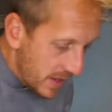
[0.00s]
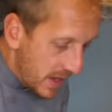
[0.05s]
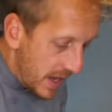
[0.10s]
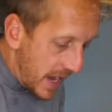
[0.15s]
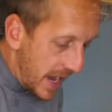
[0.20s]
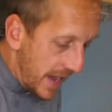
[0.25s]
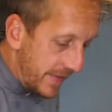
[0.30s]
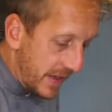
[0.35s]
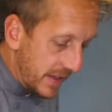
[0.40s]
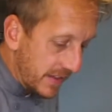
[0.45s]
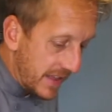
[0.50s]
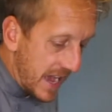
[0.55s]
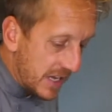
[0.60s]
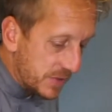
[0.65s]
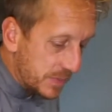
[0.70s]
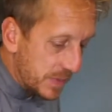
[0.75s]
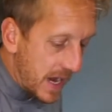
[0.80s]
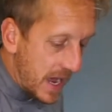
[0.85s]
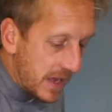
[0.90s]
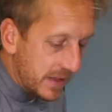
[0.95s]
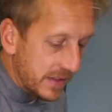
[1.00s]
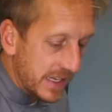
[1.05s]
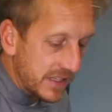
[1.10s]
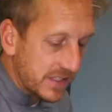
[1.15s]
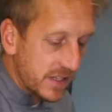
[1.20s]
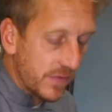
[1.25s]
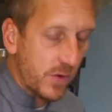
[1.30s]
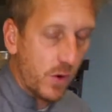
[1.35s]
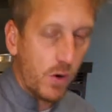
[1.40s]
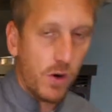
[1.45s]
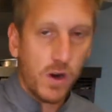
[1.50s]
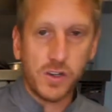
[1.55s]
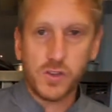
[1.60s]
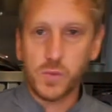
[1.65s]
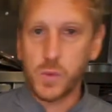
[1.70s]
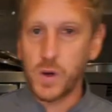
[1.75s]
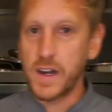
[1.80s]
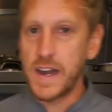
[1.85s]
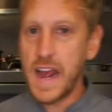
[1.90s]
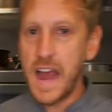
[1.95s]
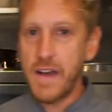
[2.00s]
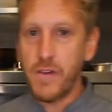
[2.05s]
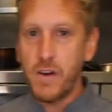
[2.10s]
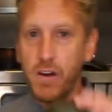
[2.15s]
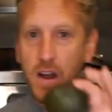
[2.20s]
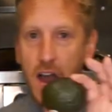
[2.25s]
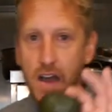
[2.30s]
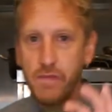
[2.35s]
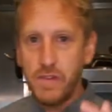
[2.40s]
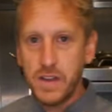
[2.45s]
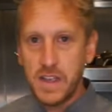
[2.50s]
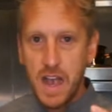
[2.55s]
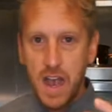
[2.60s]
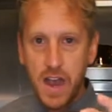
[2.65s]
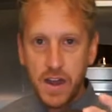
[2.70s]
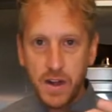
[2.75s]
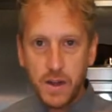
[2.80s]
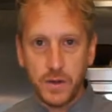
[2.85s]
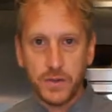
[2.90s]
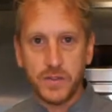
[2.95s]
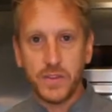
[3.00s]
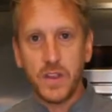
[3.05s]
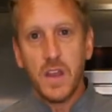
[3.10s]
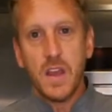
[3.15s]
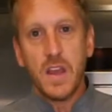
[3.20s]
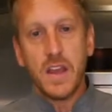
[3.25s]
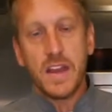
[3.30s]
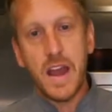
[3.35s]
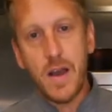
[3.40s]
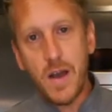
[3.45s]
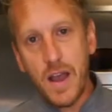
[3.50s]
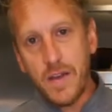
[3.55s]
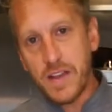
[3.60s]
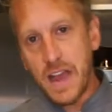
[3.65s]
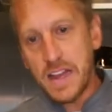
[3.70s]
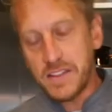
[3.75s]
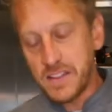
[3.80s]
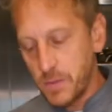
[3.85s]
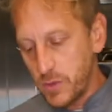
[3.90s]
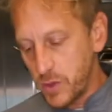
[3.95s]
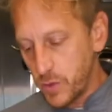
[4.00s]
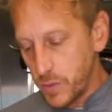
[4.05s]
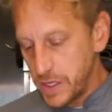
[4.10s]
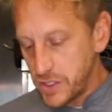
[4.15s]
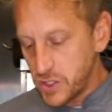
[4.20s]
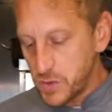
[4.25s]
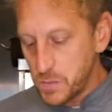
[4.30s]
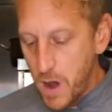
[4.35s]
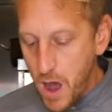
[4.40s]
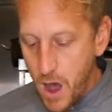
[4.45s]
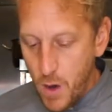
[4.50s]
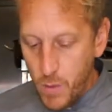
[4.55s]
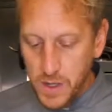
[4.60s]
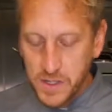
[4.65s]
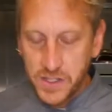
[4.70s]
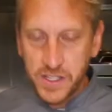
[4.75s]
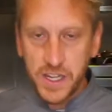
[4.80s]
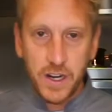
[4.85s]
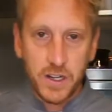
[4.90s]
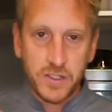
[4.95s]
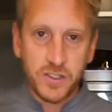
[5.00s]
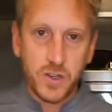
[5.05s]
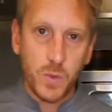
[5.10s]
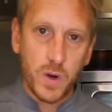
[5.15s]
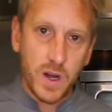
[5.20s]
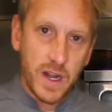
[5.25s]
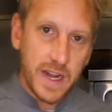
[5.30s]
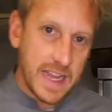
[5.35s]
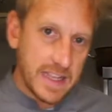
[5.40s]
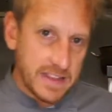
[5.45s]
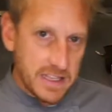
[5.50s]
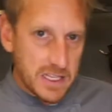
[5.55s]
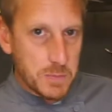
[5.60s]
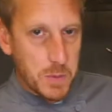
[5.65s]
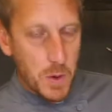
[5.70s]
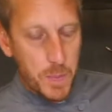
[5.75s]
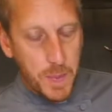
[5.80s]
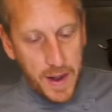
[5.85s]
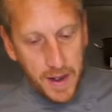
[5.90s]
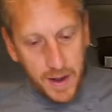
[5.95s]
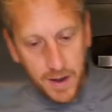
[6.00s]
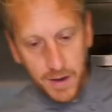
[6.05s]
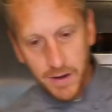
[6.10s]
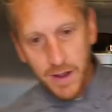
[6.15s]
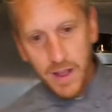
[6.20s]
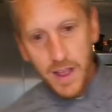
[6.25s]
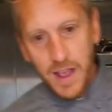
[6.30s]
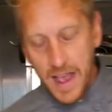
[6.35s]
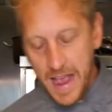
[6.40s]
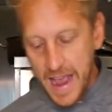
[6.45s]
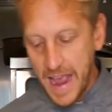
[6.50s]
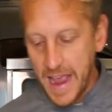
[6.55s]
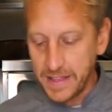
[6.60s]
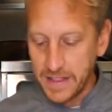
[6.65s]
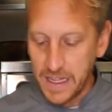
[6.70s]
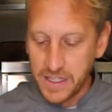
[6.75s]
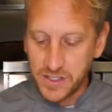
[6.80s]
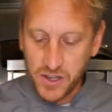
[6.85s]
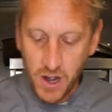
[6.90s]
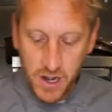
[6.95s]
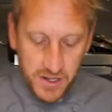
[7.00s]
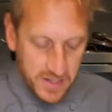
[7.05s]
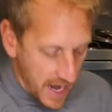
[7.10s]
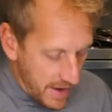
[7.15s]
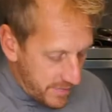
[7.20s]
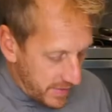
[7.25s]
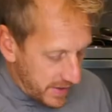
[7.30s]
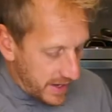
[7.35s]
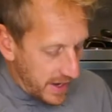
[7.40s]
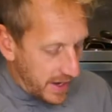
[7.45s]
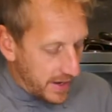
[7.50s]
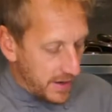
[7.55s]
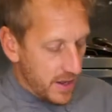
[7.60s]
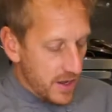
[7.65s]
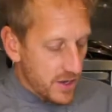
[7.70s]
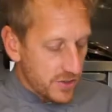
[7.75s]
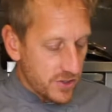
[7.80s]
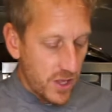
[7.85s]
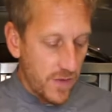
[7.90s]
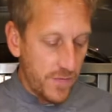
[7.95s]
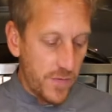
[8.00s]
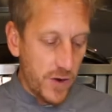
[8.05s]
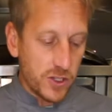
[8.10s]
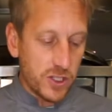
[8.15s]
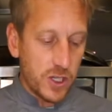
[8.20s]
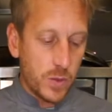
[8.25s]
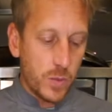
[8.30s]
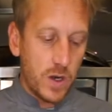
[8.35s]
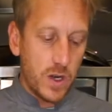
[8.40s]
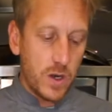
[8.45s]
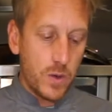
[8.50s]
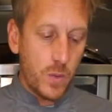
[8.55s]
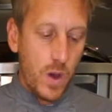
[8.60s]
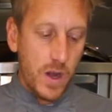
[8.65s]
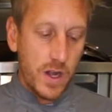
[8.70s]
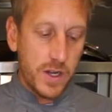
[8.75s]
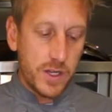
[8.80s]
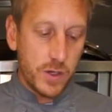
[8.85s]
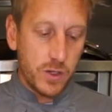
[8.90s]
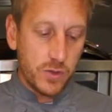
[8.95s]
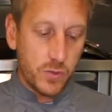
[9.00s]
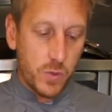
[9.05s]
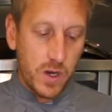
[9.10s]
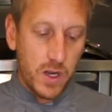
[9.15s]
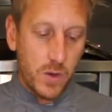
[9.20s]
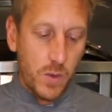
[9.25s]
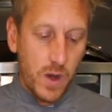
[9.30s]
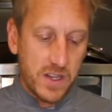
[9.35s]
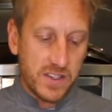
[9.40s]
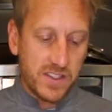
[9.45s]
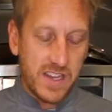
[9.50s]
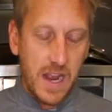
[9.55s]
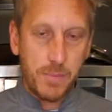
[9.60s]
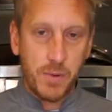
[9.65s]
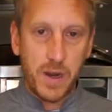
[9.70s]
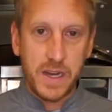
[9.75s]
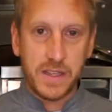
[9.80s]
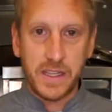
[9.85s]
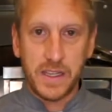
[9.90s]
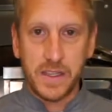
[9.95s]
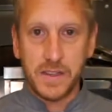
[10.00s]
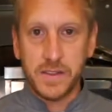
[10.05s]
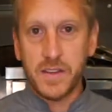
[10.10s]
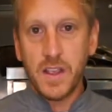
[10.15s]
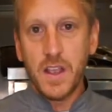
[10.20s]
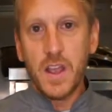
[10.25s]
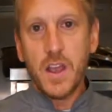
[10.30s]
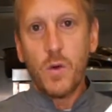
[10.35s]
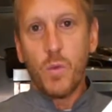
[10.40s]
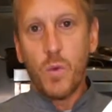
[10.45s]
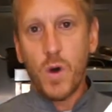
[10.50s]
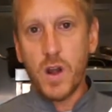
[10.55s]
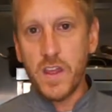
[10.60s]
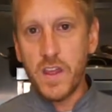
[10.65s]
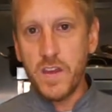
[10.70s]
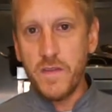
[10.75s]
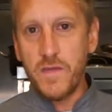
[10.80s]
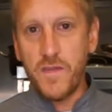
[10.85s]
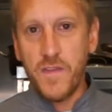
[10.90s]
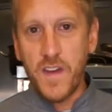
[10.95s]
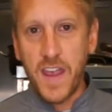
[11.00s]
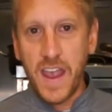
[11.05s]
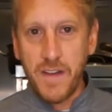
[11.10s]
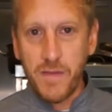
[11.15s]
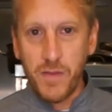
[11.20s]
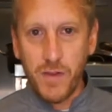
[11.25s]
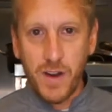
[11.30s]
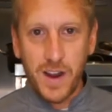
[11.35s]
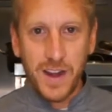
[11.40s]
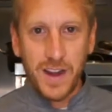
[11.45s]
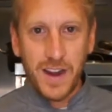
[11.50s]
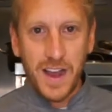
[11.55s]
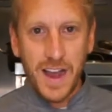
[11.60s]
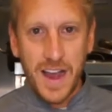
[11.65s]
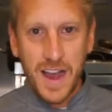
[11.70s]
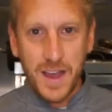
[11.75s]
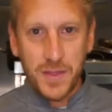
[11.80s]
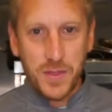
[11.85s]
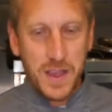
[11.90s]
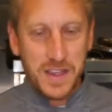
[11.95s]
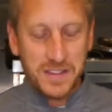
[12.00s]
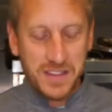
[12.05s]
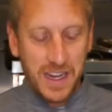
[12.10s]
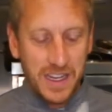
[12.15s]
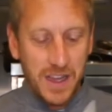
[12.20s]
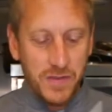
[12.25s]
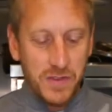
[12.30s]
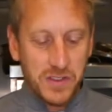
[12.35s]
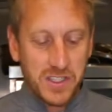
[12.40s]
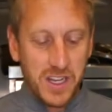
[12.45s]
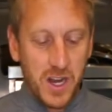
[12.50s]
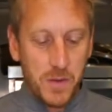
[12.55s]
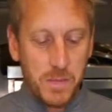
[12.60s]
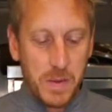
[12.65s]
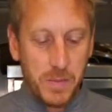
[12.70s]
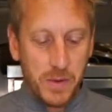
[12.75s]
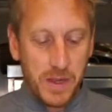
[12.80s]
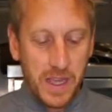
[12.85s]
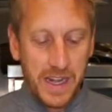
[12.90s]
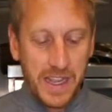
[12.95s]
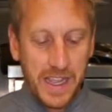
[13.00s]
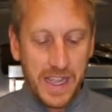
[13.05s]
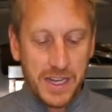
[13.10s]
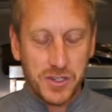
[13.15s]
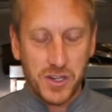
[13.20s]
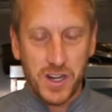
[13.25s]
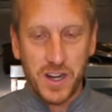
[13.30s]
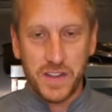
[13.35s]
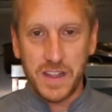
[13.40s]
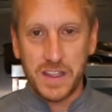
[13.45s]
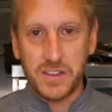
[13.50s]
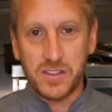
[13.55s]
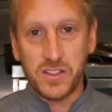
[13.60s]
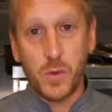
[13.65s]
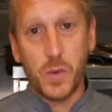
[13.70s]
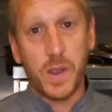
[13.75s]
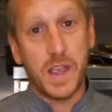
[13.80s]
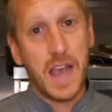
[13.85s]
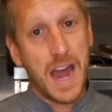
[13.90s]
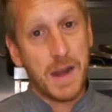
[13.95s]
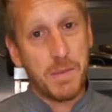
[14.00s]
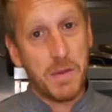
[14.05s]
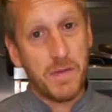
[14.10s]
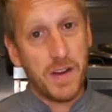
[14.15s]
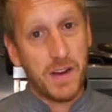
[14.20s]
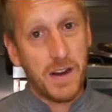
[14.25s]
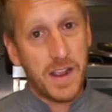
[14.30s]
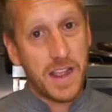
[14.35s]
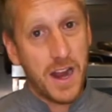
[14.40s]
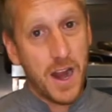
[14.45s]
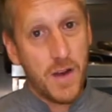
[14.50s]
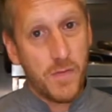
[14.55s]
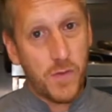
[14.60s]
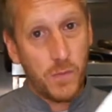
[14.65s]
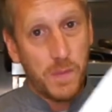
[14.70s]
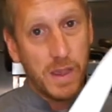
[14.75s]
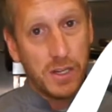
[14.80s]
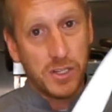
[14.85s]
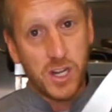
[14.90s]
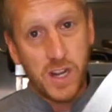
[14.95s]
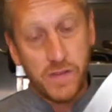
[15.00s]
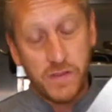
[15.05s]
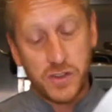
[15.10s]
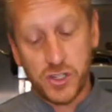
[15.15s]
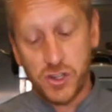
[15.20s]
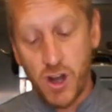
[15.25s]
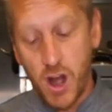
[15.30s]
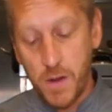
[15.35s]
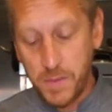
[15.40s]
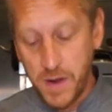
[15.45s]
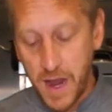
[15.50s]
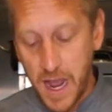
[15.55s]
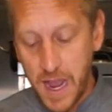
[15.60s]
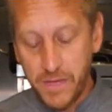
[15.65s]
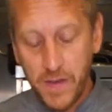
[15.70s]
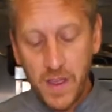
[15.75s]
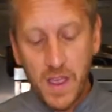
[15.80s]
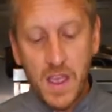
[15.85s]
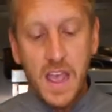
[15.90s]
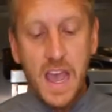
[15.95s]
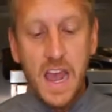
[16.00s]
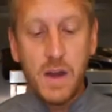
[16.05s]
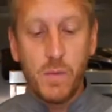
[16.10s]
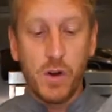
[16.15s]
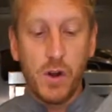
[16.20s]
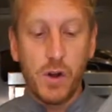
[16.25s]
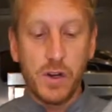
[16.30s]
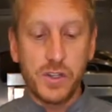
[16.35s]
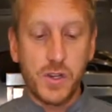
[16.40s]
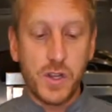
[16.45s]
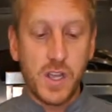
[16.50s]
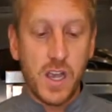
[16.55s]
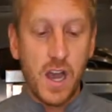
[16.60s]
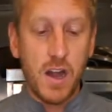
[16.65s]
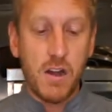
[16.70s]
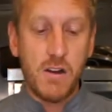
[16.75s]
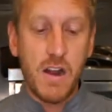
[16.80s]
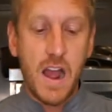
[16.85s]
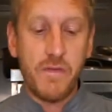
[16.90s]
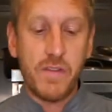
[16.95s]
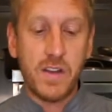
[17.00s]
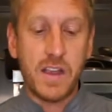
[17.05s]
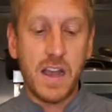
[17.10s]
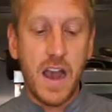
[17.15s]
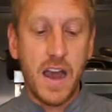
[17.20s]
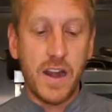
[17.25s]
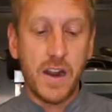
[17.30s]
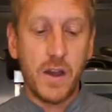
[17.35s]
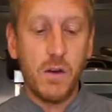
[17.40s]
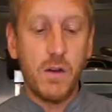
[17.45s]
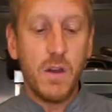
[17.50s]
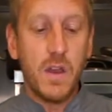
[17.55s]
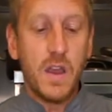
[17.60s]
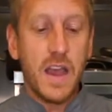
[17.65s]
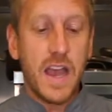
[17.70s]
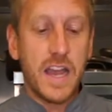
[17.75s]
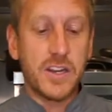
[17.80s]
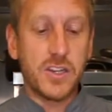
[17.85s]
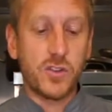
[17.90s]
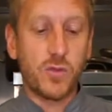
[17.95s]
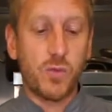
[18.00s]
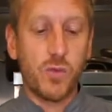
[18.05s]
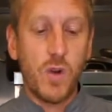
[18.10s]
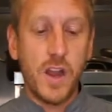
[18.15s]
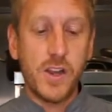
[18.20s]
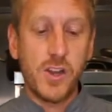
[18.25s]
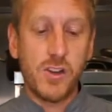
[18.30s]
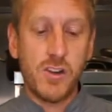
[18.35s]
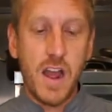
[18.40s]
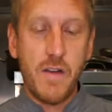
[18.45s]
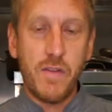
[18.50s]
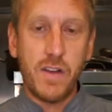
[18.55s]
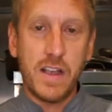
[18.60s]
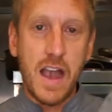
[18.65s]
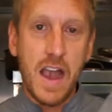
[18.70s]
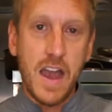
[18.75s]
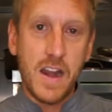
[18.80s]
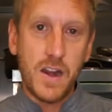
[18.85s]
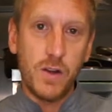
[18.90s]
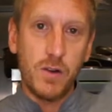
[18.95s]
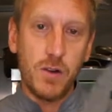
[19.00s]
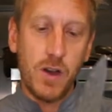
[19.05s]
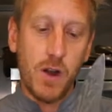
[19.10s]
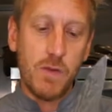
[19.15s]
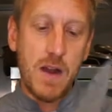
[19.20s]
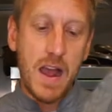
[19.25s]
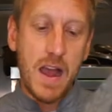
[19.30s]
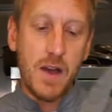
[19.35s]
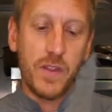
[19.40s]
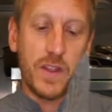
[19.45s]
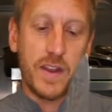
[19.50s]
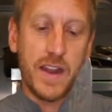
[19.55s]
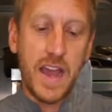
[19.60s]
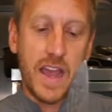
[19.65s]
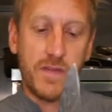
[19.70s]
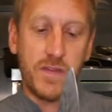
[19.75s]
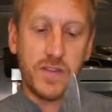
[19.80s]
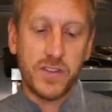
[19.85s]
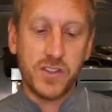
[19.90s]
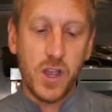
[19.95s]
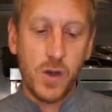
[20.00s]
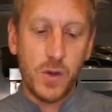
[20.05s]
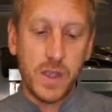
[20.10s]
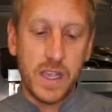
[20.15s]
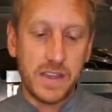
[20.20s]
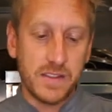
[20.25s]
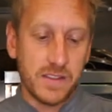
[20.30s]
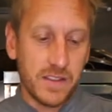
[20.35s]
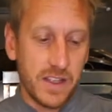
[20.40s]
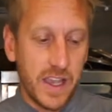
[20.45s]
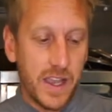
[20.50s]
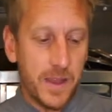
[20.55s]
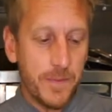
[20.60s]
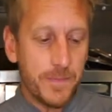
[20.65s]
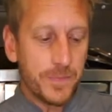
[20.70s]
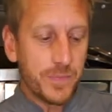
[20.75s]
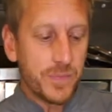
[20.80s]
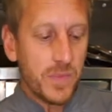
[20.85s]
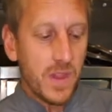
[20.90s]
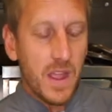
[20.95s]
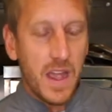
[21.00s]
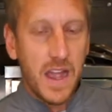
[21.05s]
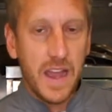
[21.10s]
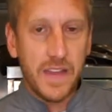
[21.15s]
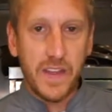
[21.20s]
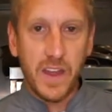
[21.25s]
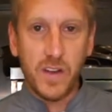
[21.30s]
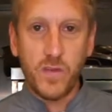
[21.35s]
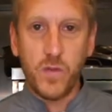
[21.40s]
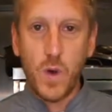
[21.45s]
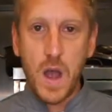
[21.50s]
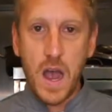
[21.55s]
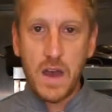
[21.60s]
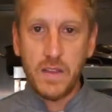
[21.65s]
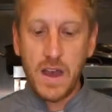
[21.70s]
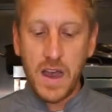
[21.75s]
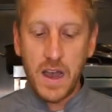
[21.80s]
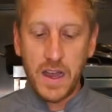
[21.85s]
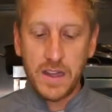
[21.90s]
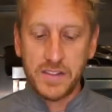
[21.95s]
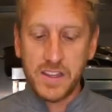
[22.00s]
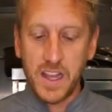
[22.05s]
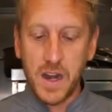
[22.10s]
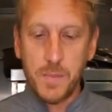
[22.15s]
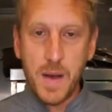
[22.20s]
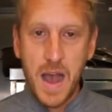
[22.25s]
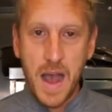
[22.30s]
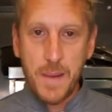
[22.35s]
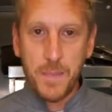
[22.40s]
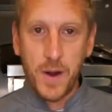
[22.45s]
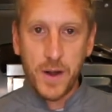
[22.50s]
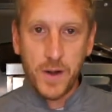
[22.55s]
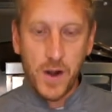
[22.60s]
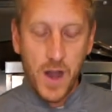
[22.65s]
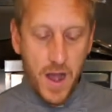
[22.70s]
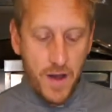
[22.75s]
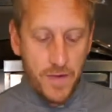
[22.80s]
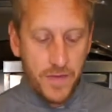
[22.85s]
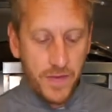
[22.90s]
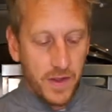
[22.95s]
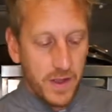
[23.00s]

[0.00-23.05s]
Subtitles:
And then last but not least, of course, we're going to have our avocados. Now, I've got some 3 small ones here, so we're going to get these prepared, and let's start diving in. So the first thing we're going to want to do is we're going to want to separate these. One of the favorite things that I love to see are people getting injured on these, so we got to be very careful. Make sure you have a sharp knife, and we're going to cut our avocado and just run your avocado around the knife so easily, and then voila, it's going to pop right off.